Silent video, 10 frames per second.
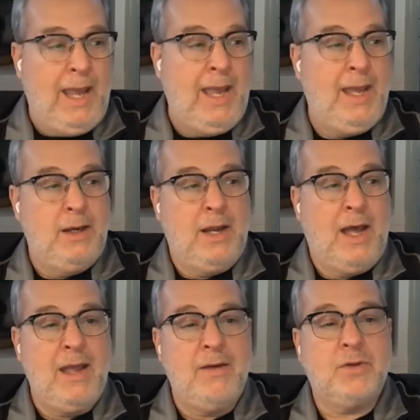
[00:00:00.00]
And
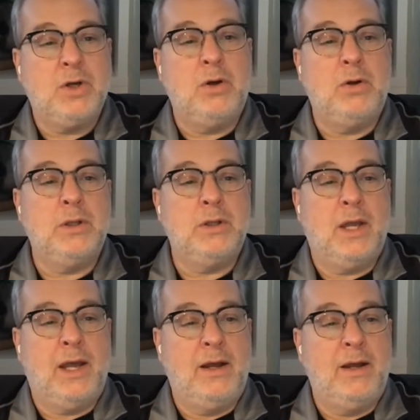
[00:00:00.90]
I have told
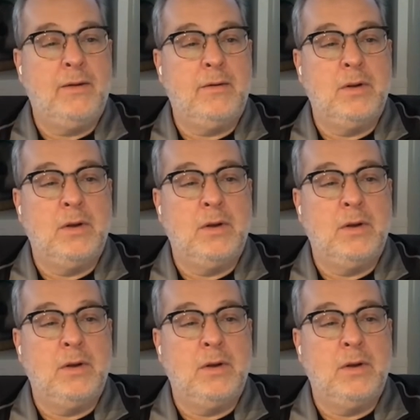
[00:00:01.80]
our